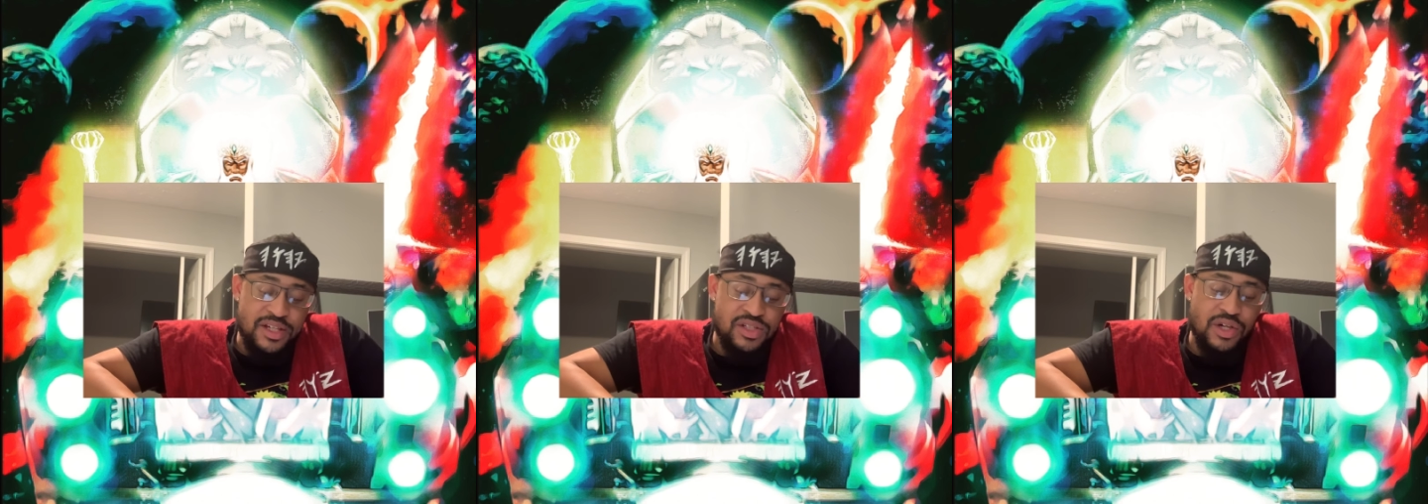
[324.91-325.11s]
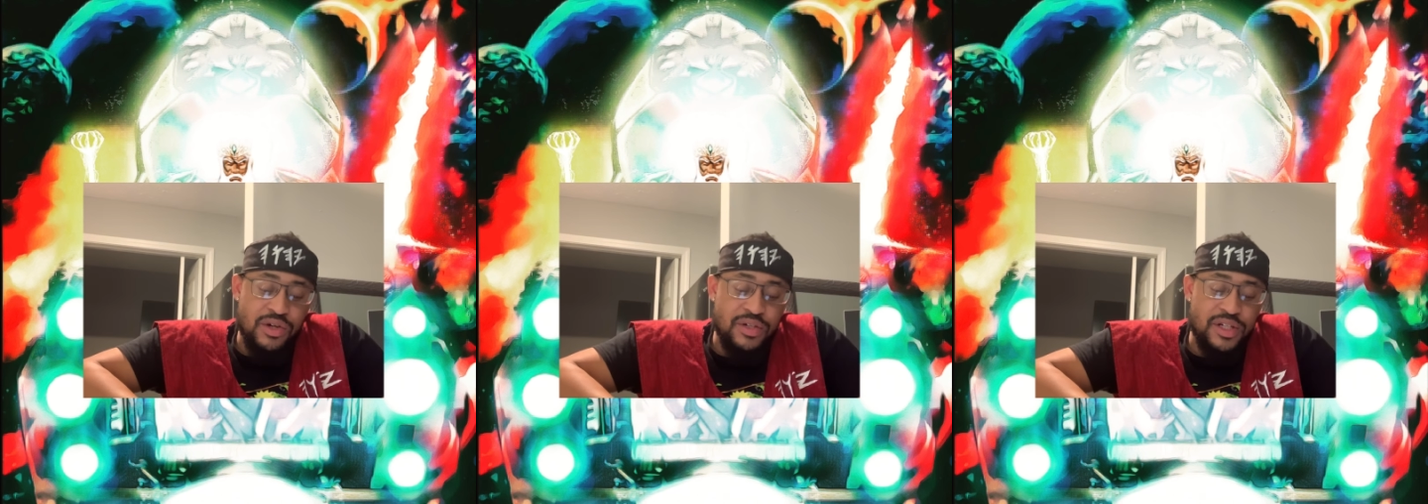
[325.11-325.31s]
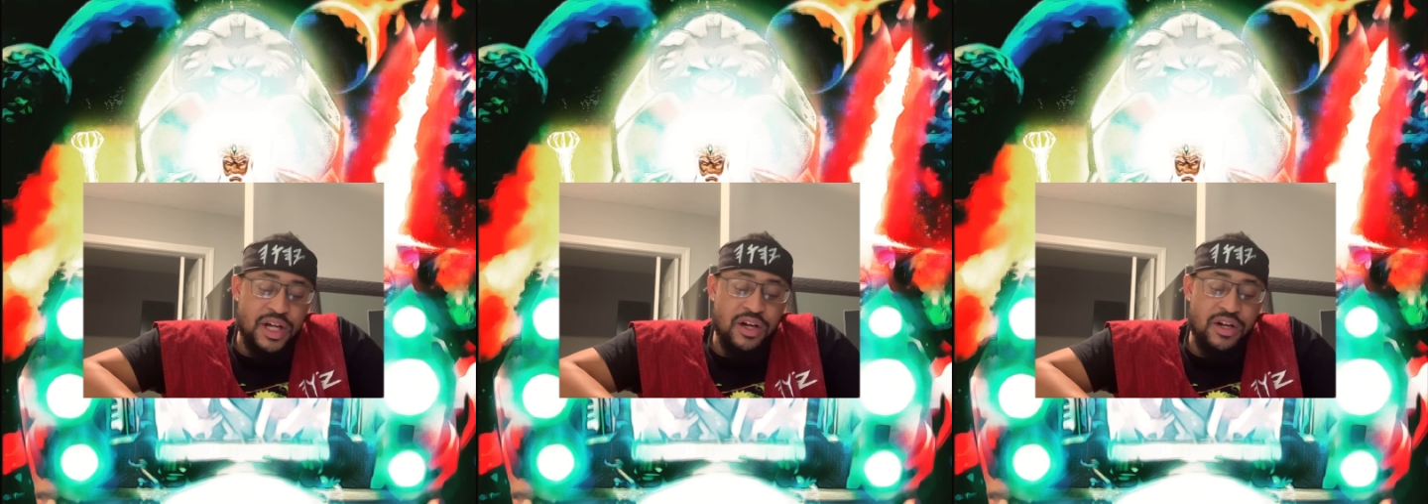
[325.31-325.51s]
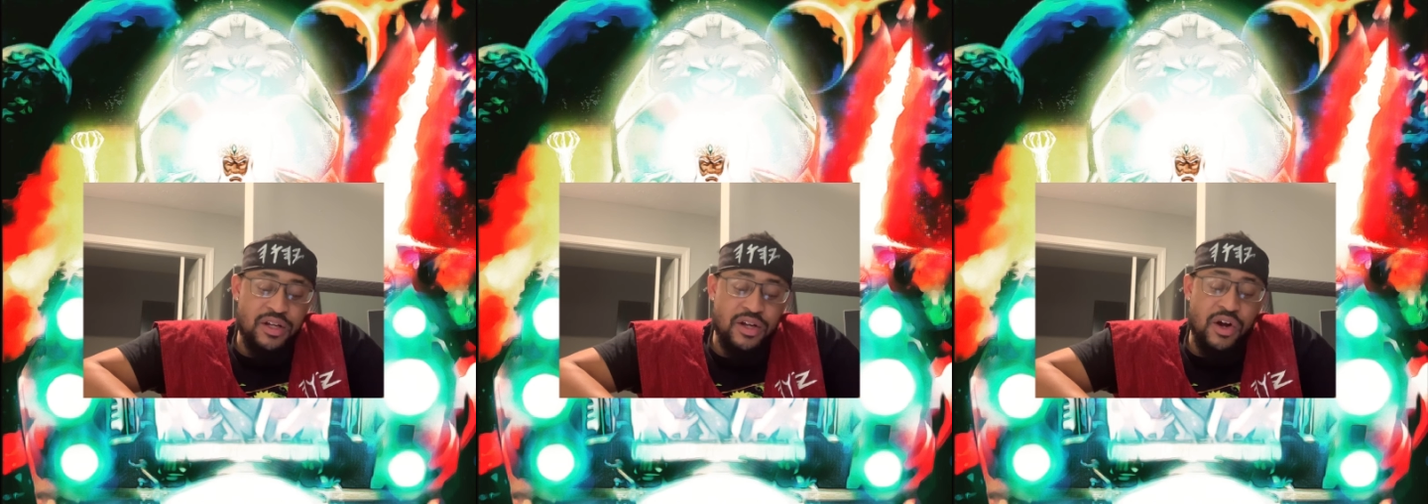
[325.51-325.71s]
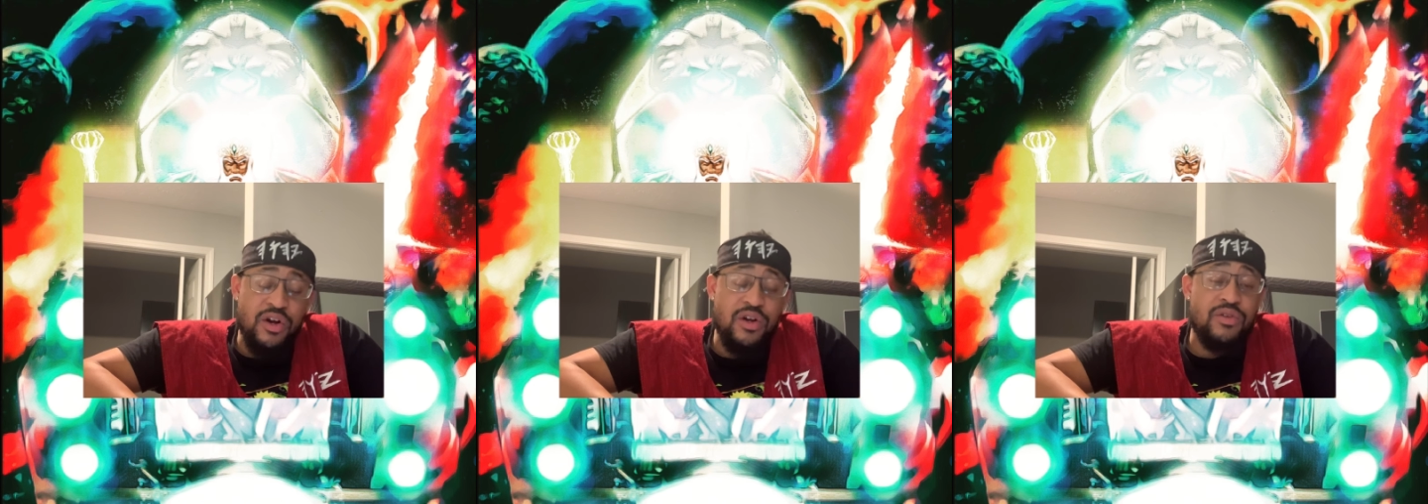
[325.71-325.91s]
shall inherit
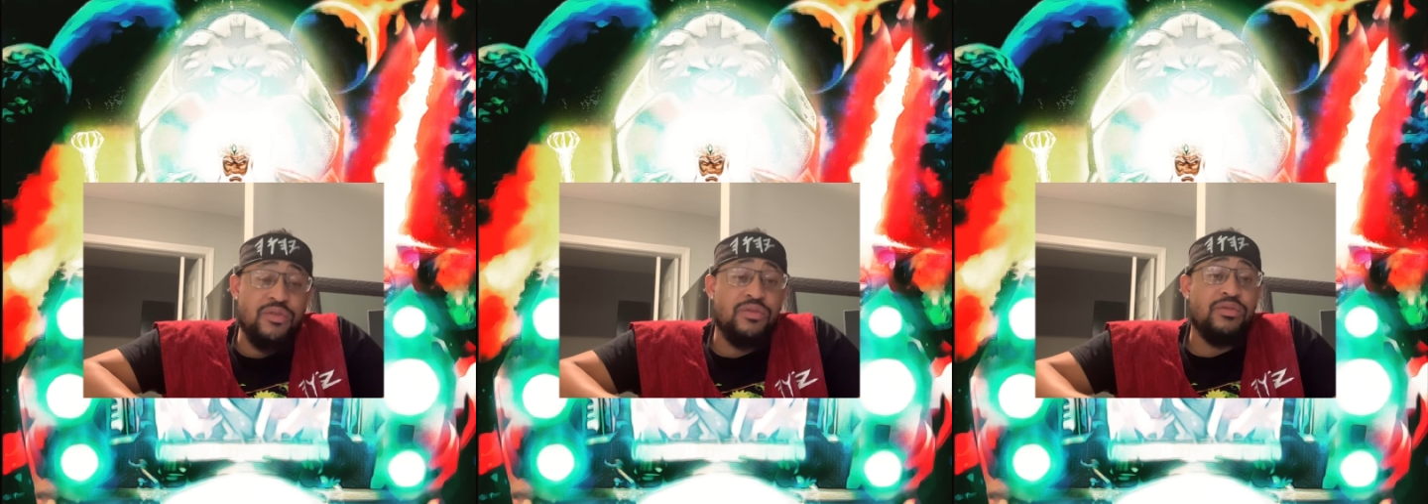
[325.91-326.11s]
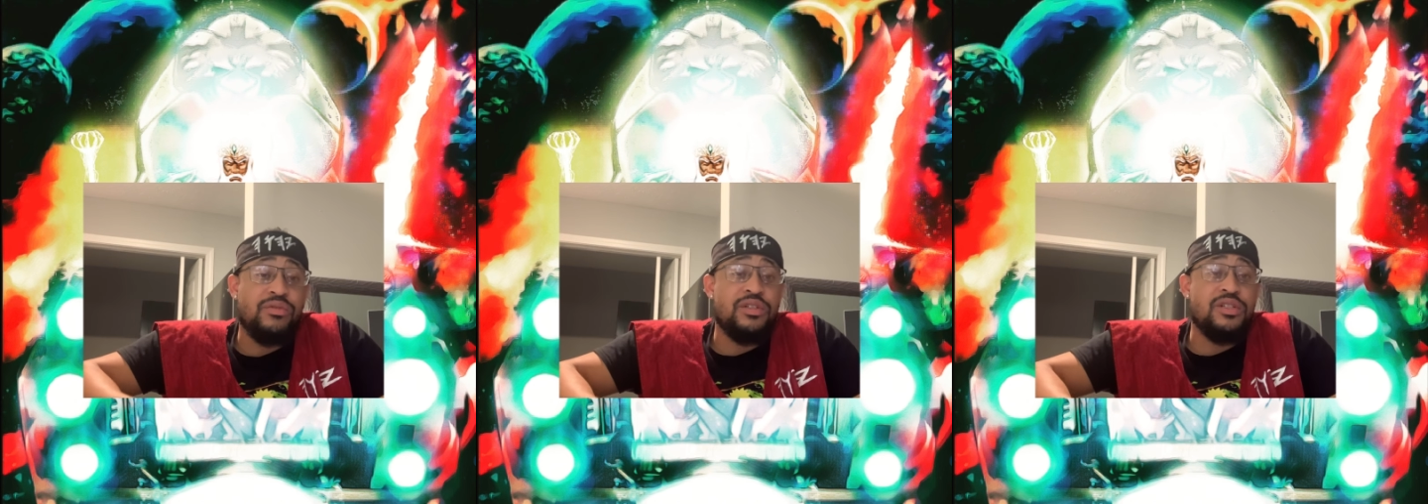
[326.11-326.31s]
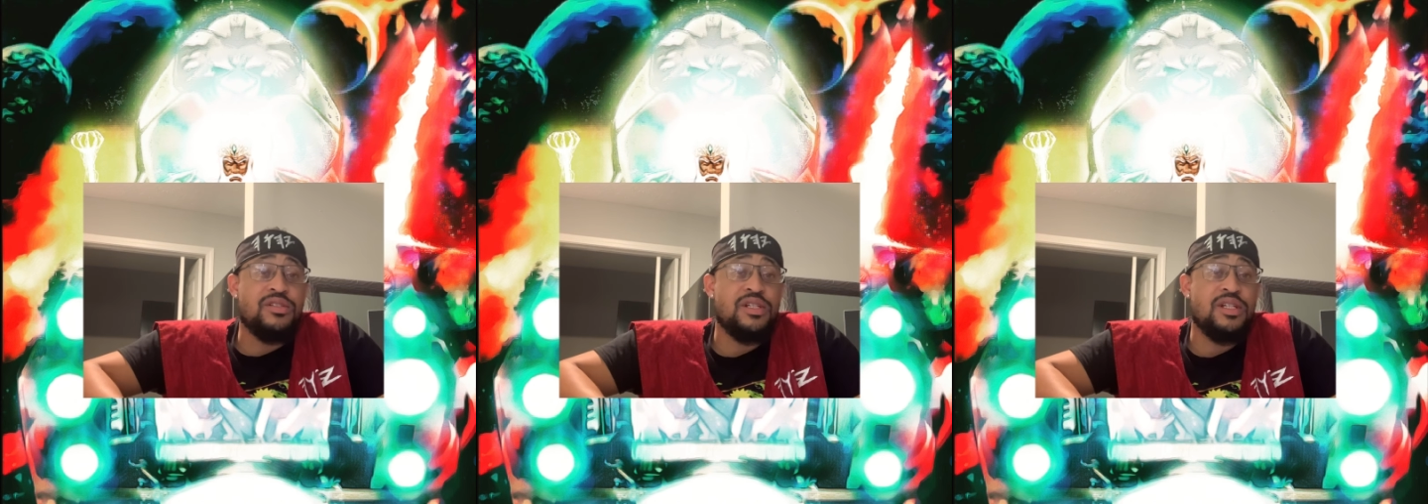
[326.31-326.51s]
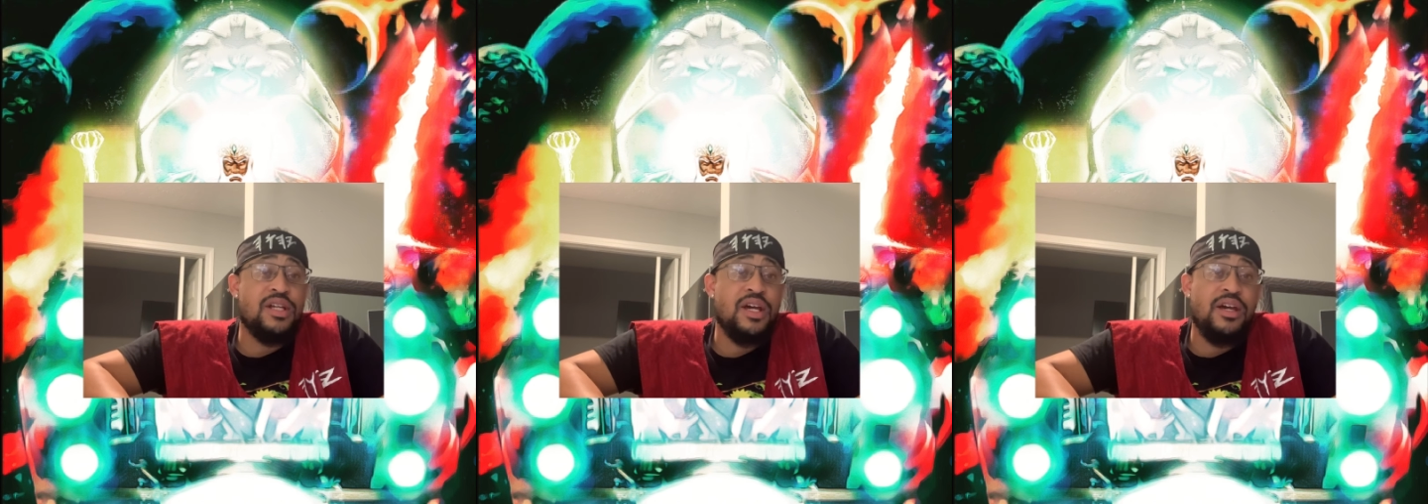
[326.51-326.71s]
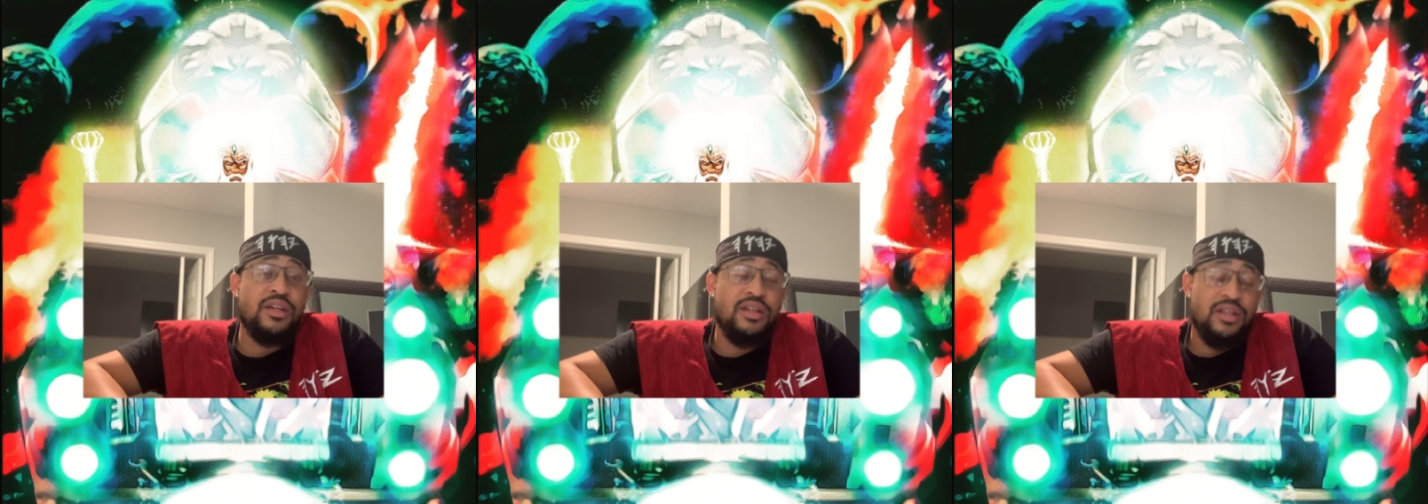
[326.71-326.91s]
the earth. You see that?